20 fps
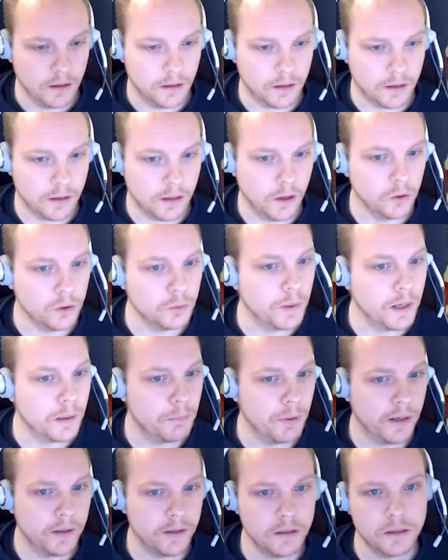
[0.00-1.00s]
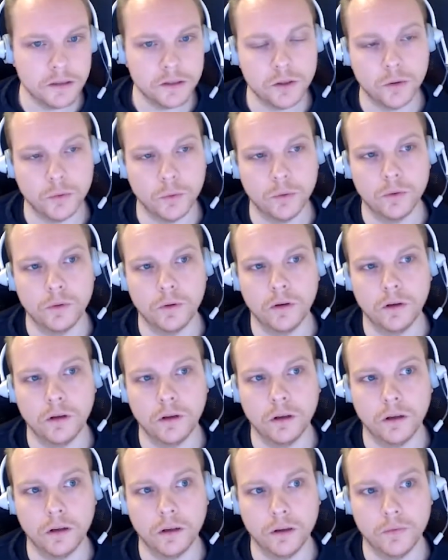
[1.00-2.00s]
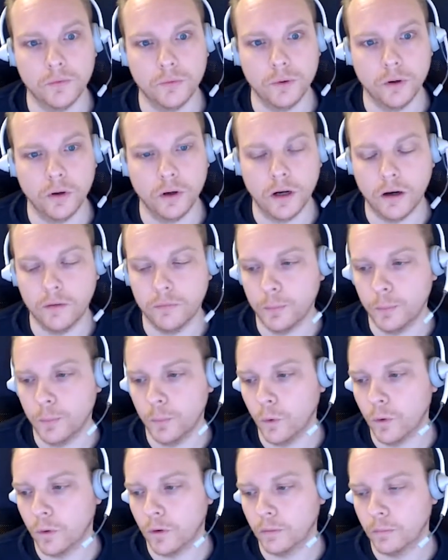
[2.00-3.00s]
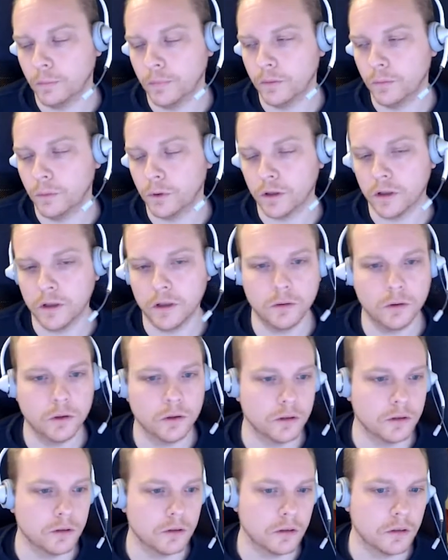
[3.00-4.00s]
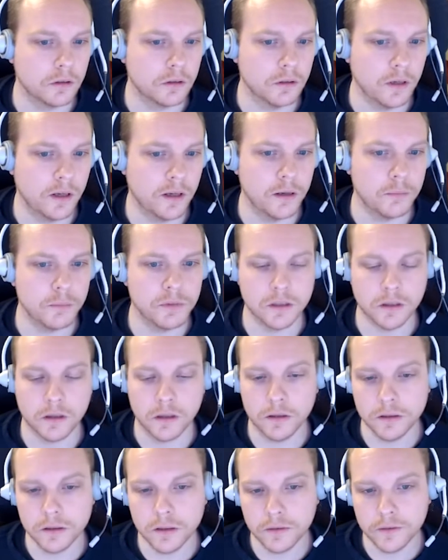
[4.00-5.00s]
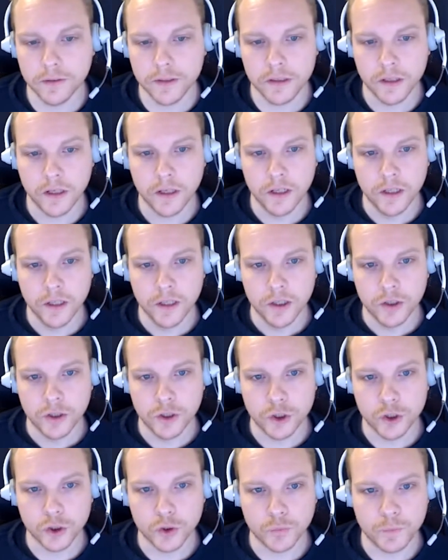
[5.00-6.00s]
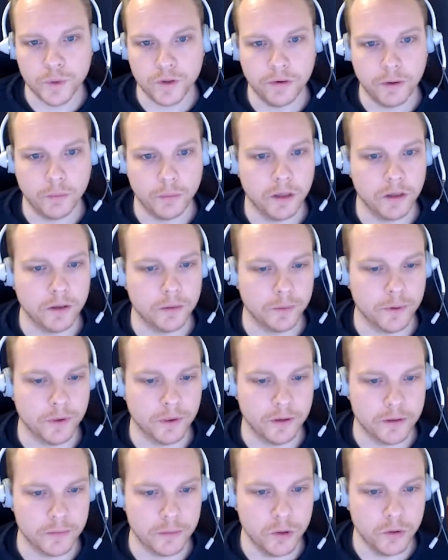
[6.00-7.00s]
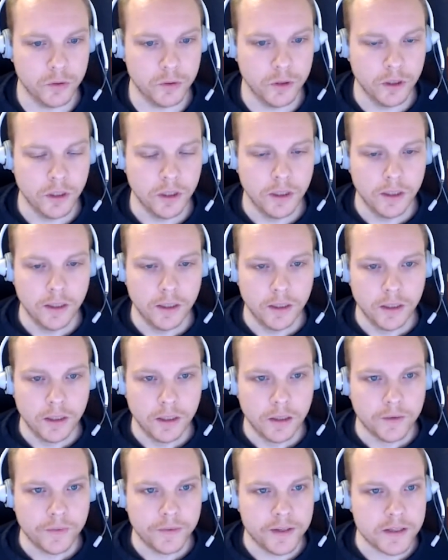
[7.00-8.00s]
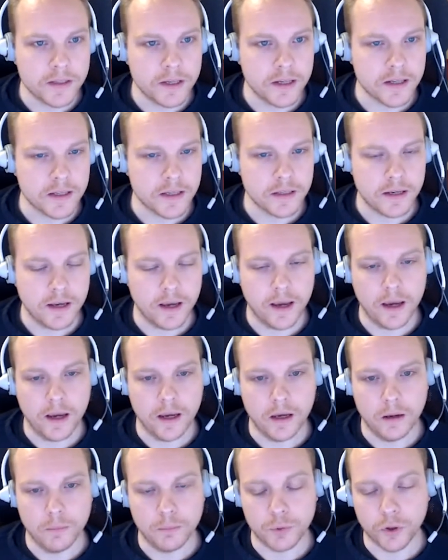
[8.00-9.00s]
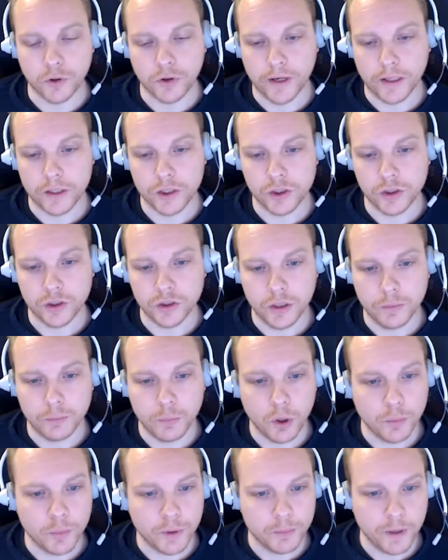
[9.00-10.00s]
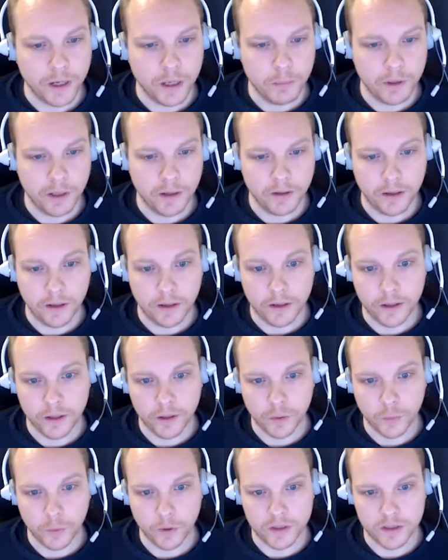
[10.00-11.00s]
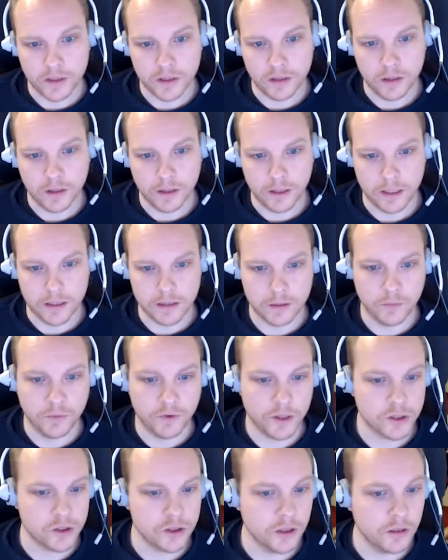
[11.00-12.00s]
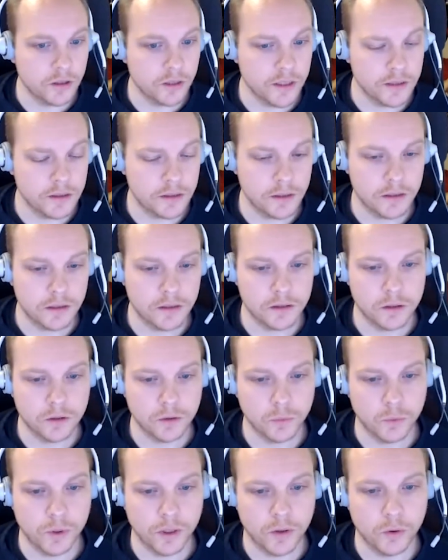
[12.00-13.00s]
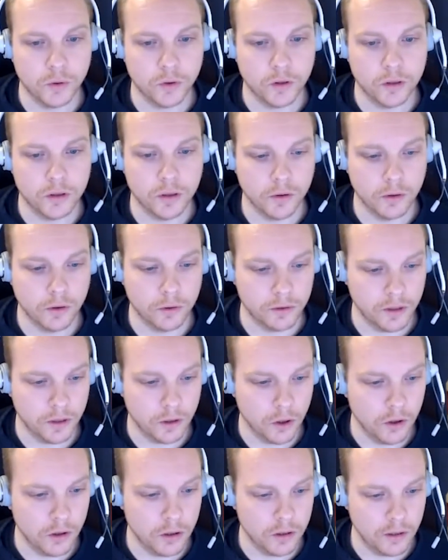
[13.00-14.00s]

cloud pipeline. So if you have been working on AEM as a cloud service, you should be familiar with this view. This is a production deployment pipeline, and here we see the custom functional test. So we could download the log.